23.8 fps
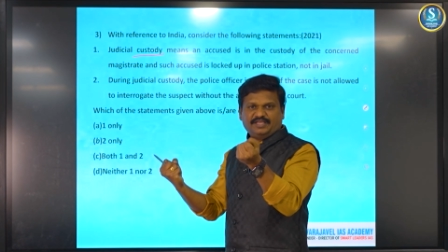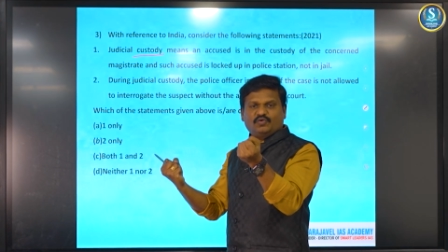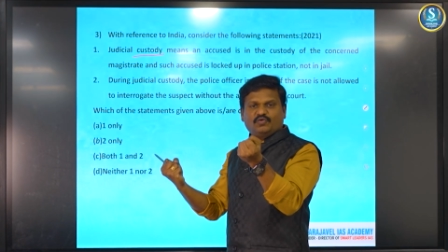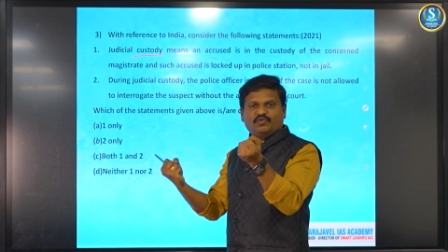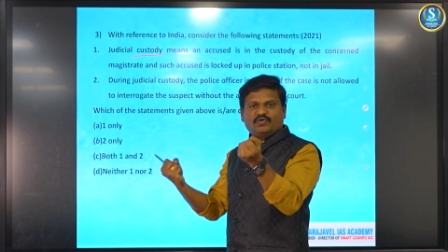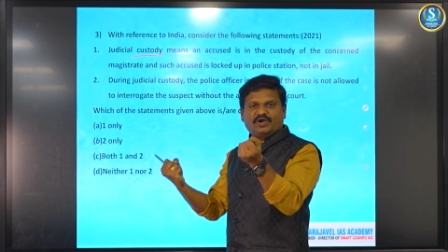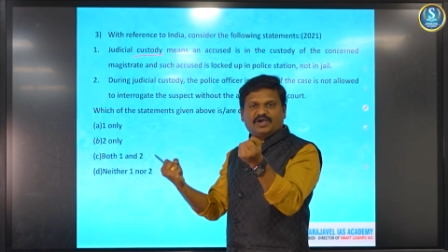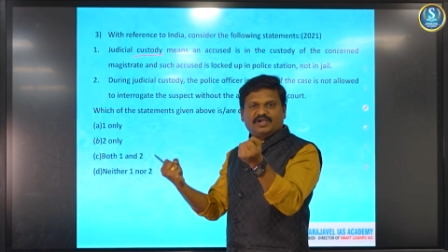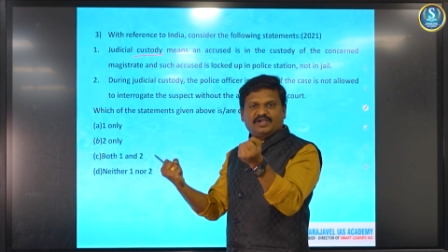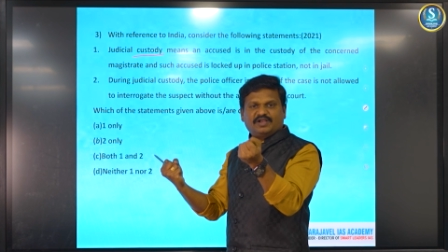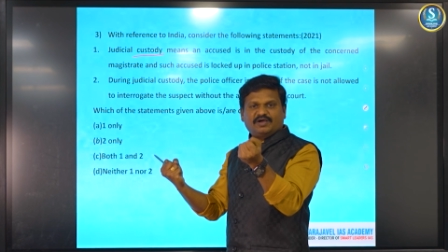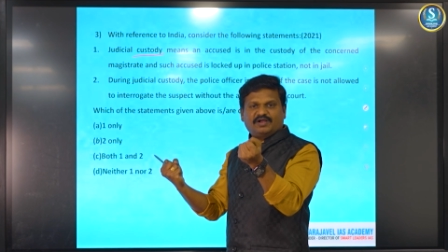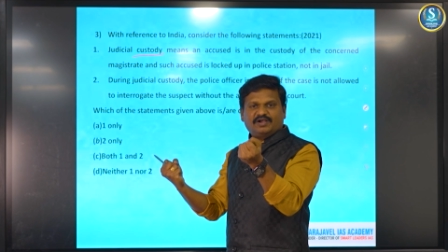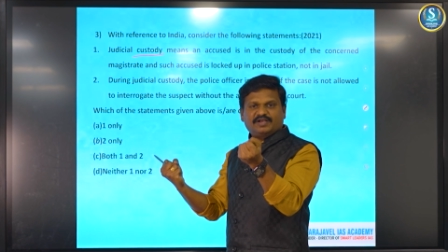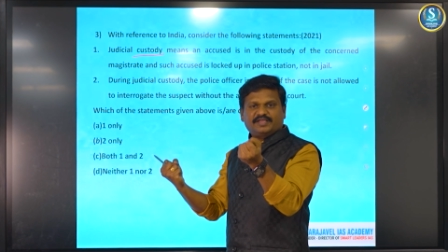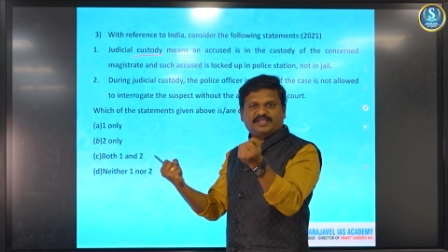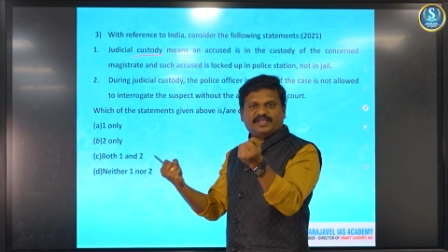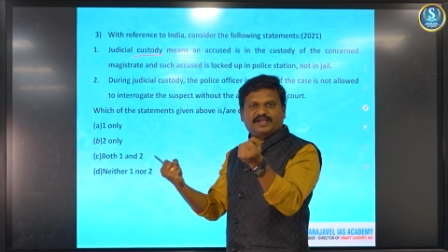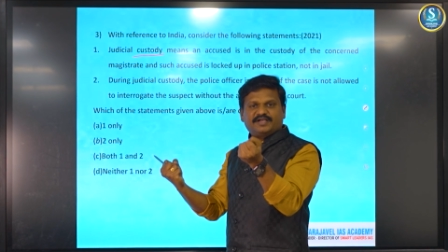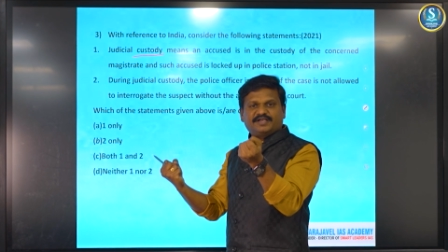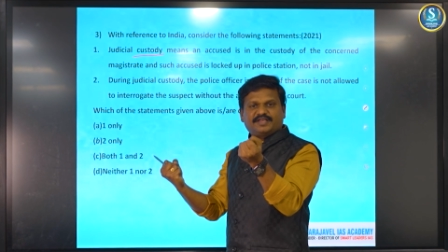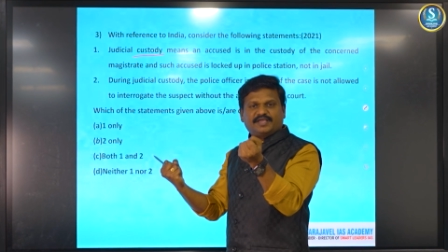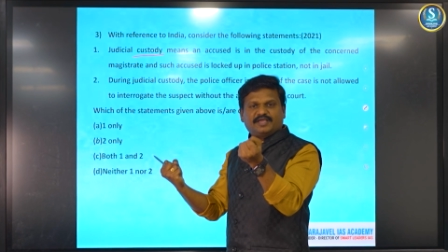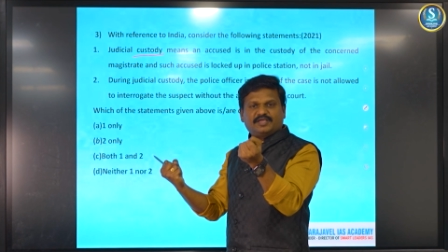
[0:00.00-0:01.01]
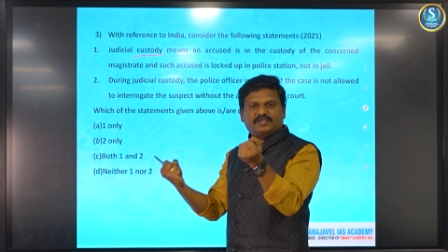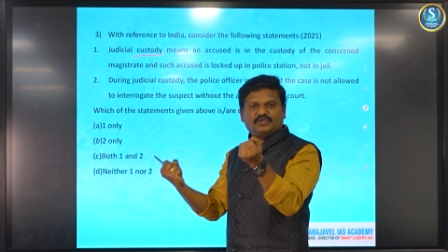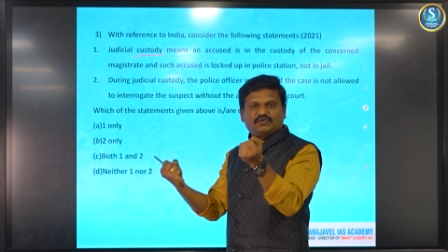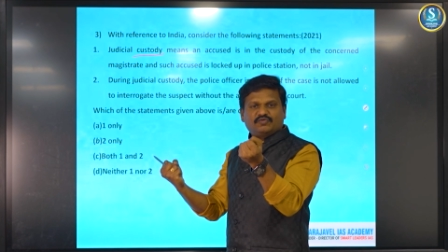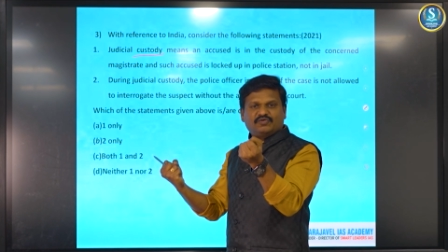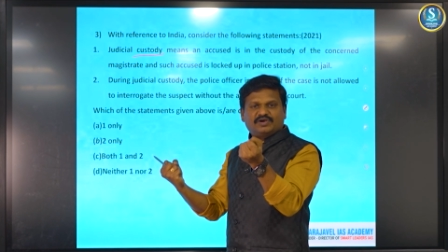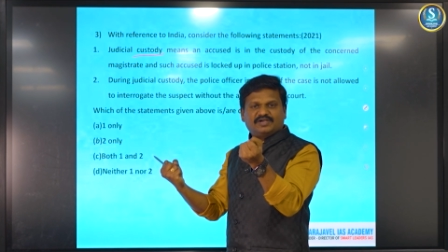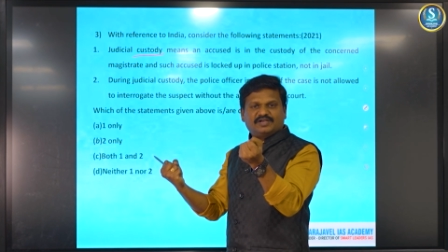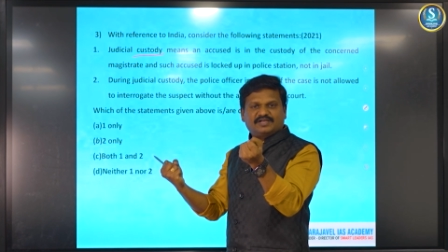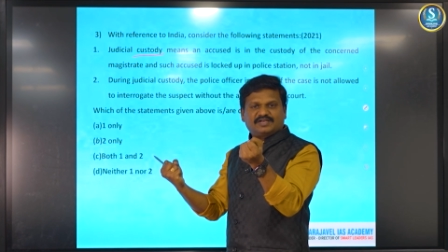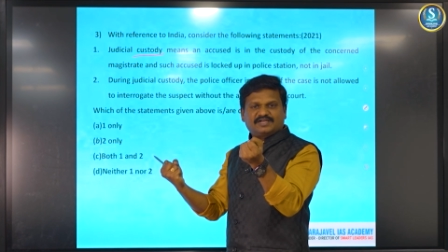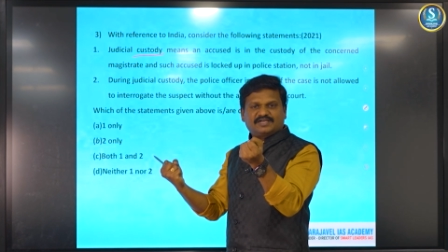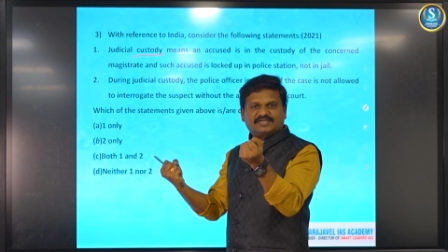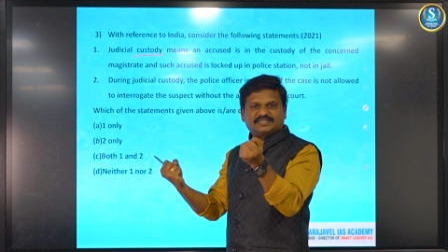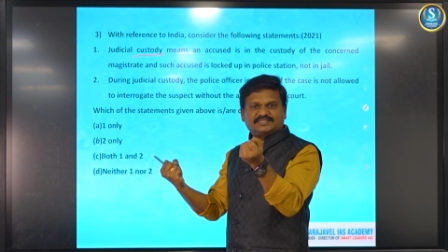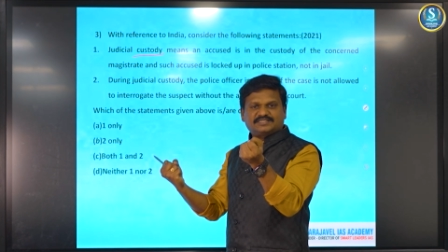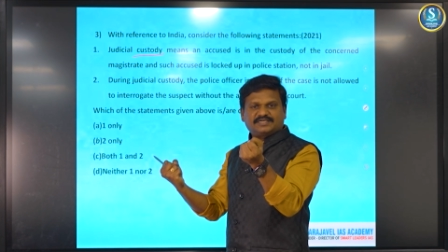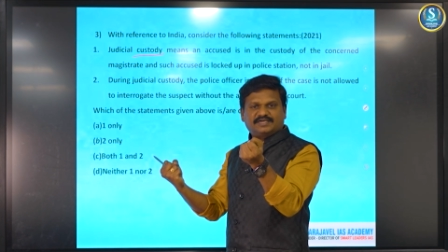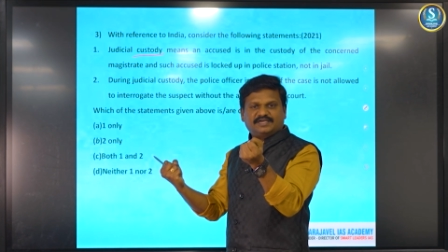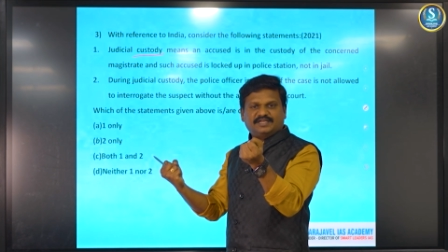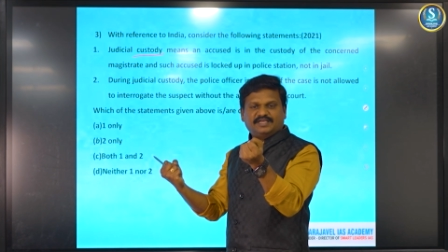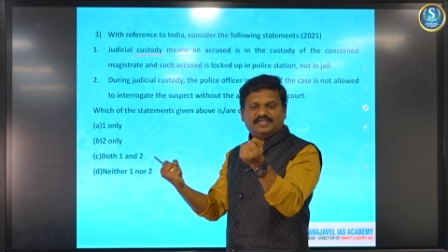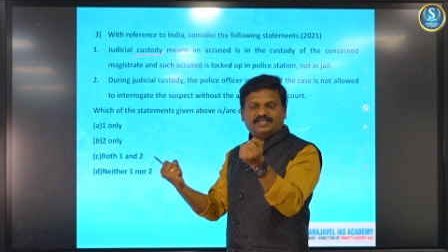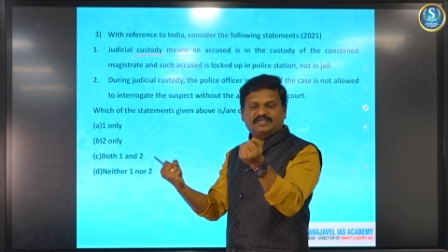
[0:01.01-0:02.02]
Who and all can take you under
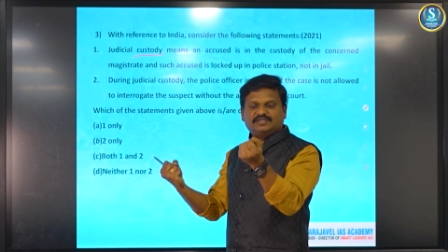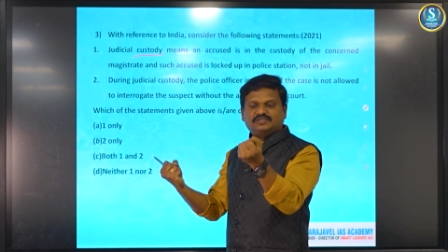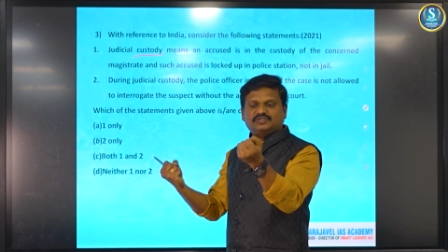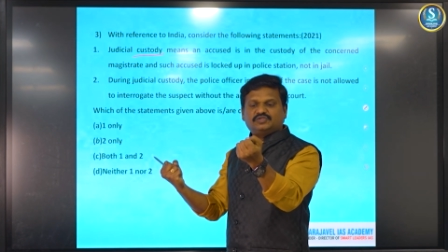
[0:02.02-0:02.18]
custody?